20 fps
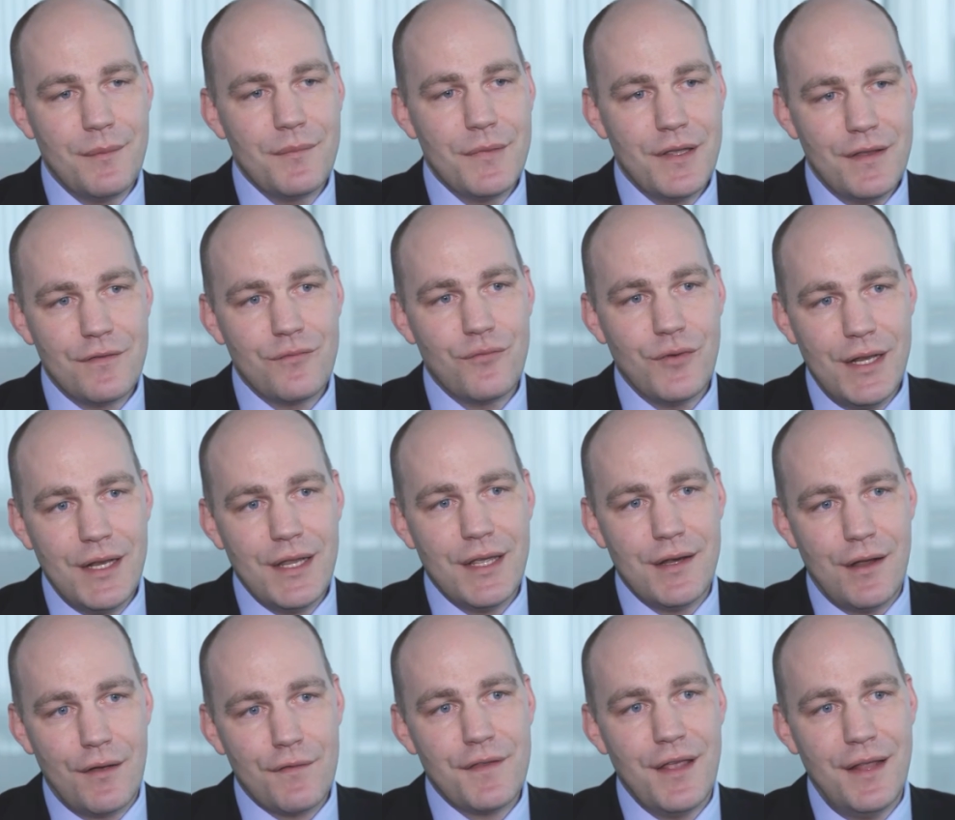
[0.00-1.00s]
is really
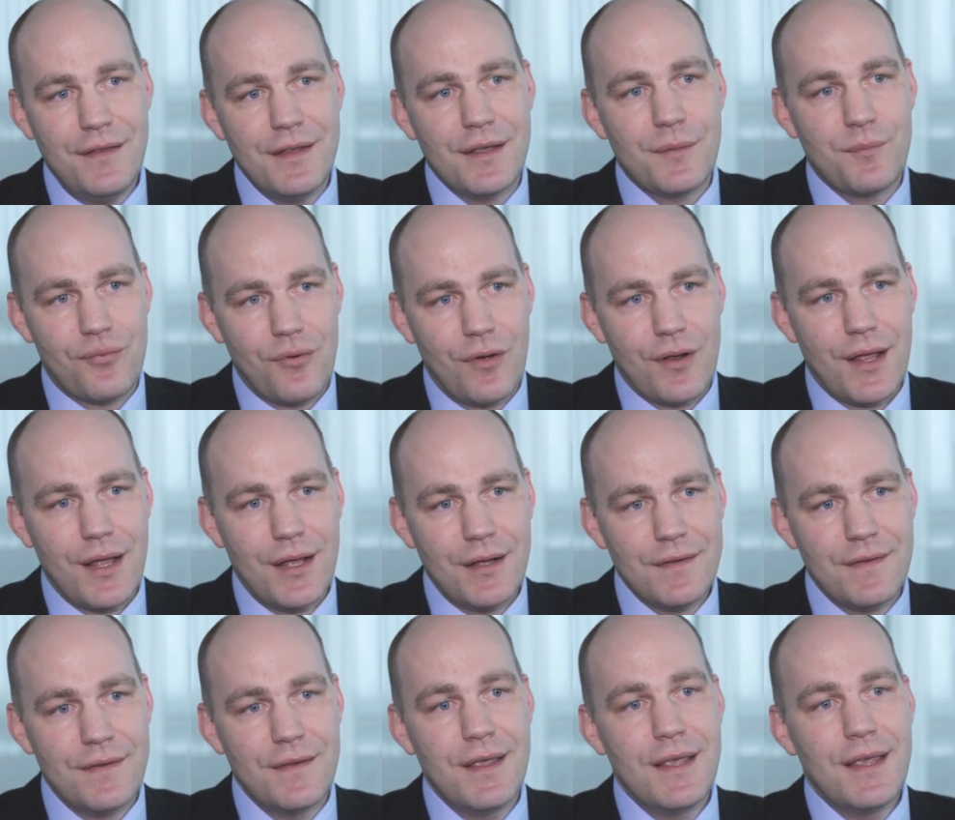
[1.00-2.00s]
an authentic
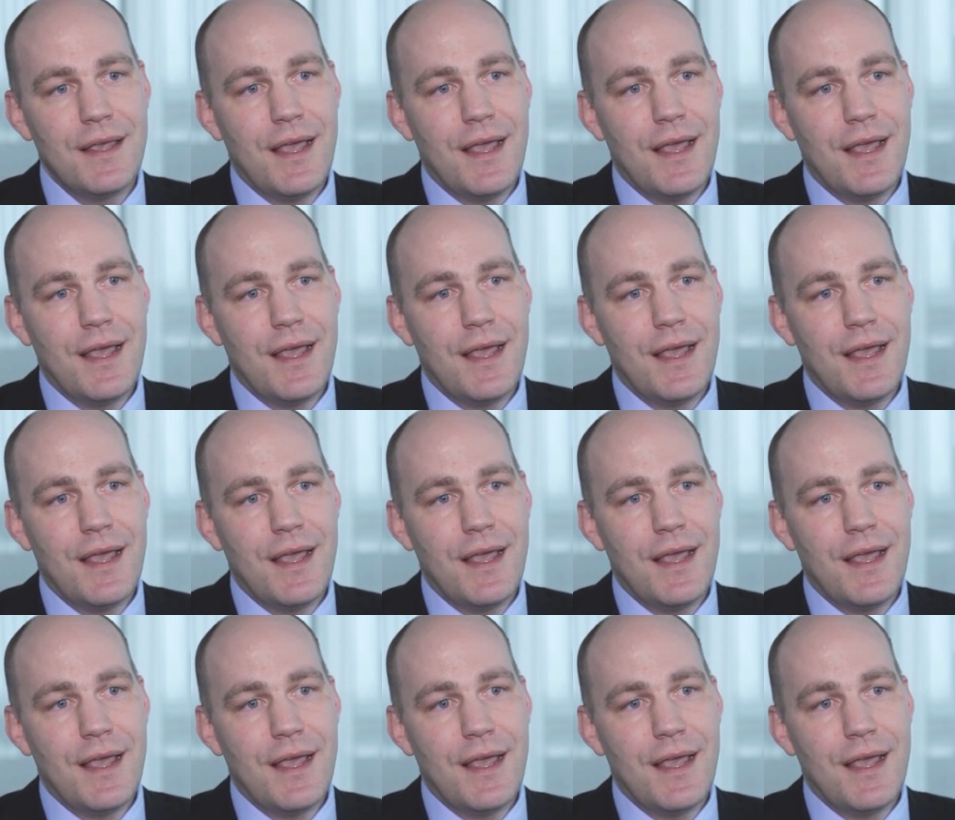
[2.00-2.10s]
product,